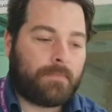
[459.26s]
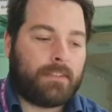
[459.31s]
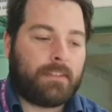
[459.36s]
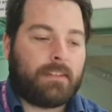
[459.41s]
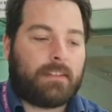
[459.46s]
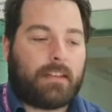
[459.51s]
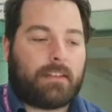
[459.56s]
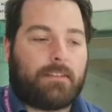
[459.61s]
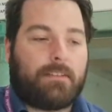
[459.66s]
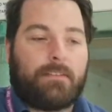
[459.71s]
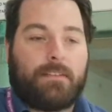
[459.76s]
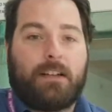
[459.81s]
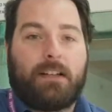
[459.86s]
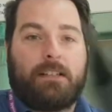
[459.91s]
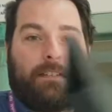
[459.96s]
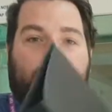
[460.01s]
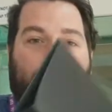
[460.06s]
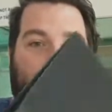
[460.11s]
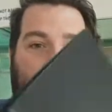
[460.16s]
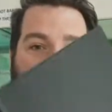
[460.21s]
Now the
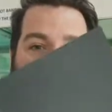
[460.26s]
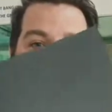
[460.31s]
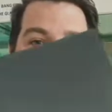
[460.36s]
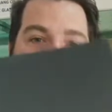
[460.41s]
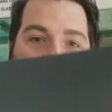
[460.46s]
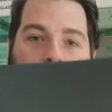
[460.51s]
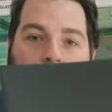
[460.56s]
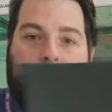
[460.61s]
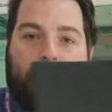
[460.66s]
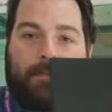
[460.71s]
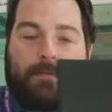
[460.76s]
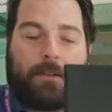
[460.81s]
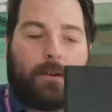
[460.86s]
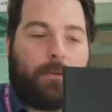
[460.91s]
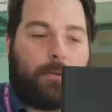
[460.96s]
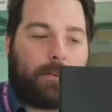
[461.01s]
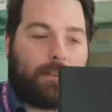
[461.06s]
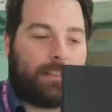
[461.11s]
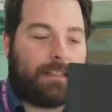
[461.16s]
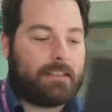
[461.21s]
first thing is some kind of
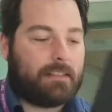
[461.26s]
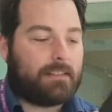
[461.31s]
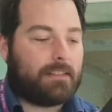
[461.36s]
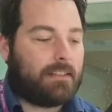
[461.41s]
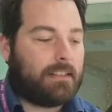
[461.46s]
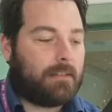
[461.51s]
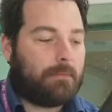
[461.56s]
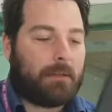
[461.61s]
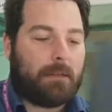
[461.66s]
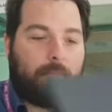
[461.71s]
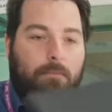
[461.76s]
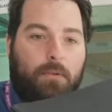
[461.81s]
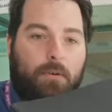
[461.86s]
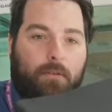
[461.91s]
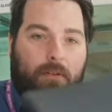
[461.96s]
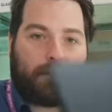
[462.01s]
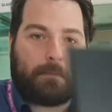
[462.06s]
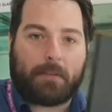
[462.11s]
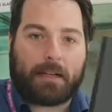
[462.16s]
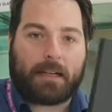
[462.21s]
folder. It doesn't need to be a
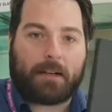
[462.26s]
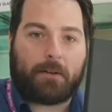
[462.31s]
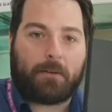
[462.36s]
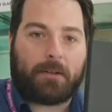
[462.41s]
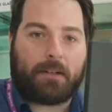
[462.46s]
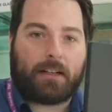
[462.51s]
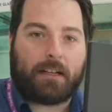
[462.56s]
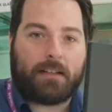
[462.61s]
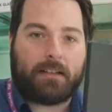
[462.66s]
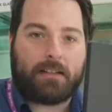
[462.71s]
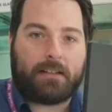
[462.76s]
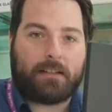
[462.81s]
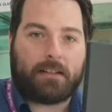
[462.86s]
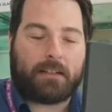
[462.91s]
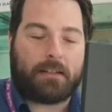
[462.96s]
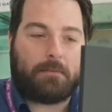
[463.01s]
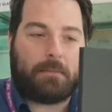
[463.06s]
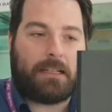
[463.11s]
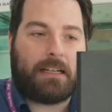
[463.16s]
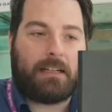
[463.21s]
boring black one like this. It
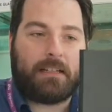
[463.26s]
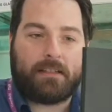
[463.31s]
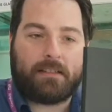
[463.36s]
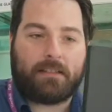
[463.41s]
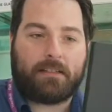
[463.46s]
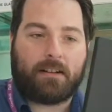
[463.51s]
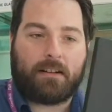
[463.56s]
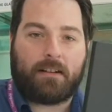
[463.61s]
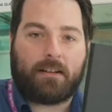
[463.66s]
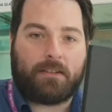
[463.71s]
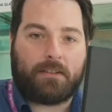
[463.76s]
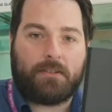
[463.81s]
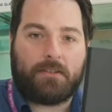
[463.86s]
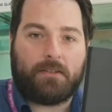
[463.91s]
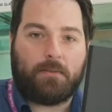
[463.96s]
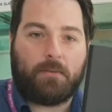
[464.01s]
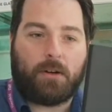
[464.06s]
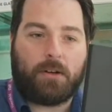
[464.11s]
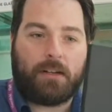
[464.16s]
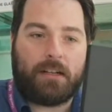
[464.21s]
can be any style that you
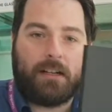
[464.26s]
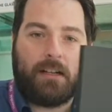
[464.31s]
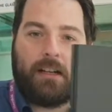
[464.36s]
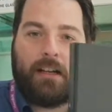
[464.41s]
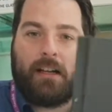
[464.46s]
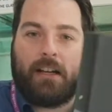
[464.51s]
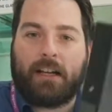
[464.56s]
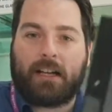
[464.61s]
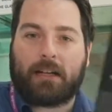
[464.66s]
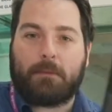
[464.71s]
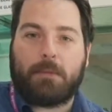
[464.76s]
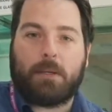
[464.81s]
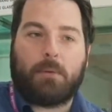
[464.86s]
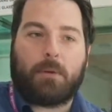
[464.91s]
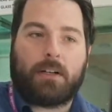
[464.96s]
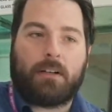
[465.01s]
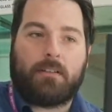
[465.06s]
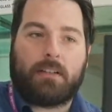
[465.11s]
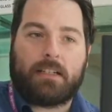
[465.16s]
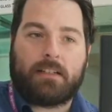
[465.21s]
want. It can be one
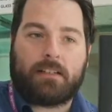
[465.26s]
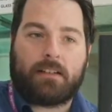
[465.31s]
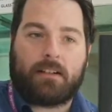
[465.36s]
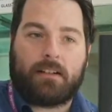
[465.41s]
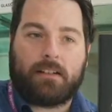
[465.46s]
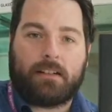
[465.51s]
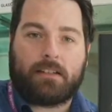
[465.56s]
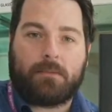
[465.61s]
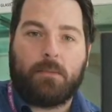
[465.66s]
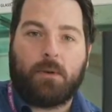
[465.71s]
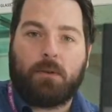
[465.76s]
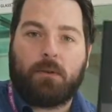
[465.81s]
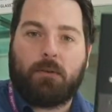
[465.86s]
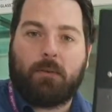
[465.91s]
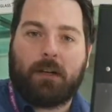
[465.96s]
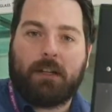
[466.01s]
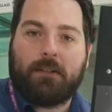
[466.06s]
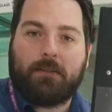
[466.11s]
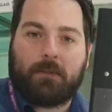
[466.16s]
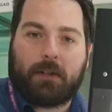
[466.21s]
of these slightly smaller
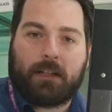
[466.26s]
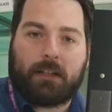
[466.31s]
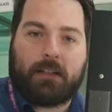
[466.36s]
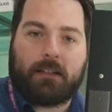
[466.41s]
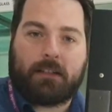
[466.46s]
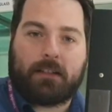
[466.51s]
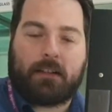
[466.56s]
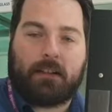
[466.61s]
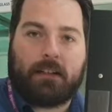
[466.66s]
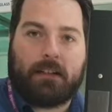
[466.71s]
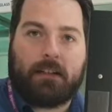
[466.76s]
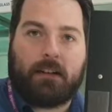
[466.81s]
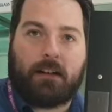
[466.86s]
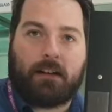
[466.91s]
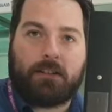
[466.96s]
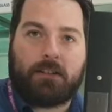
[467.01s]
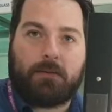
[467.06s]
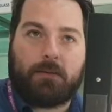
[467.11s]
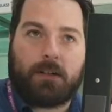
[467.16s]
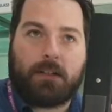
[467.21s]
ones, one of the slightly
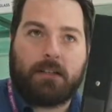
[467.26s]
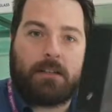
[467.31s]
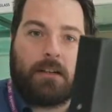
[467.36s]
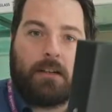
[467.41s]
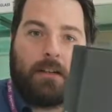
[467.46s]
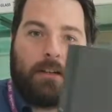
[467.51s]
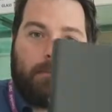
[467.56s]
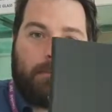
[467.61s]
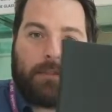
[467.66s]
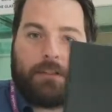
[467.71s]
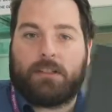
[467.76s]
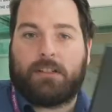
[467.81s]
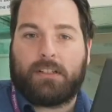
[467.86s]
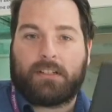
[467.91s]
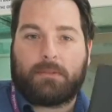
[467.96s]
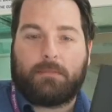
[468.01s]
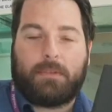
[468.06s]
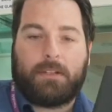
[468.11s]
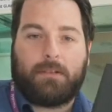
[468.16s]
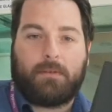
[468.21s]
larger ones, but
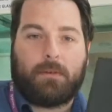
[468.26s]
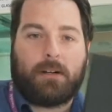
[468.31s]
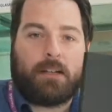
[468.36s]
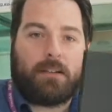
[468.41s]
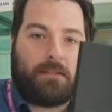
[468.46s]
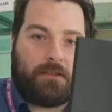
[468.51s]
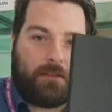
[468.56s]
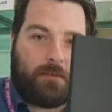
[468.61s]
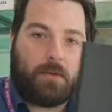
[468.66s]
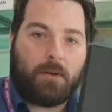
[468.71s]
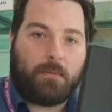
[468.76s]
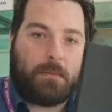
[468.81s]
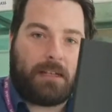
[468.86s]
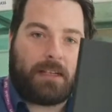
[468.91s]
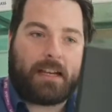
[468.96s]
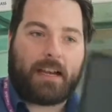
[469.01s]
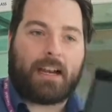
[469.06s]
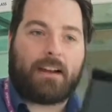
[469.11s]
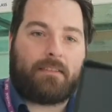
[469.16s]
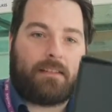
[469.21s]
just be aware that you will be
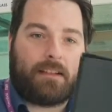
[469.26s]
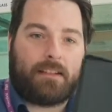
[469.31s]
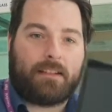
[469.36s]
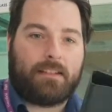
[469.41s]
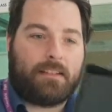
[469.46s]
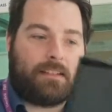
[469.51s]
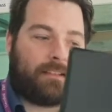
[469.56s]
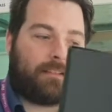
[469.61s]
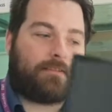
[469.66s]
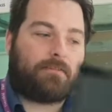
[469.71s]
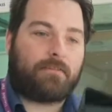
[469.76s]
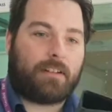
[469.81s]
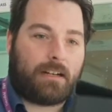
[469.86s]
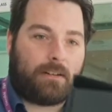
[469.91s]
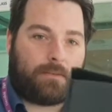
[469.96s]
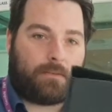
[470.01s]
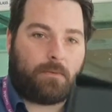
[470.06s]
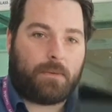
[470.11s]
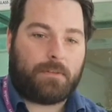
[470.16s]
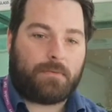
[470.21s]
carrying these
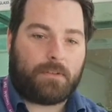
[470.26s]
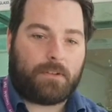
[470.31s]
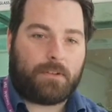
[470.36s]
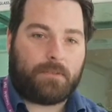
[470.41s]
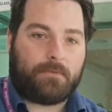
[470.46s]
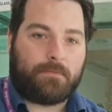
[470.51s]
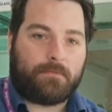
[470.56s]
around with you.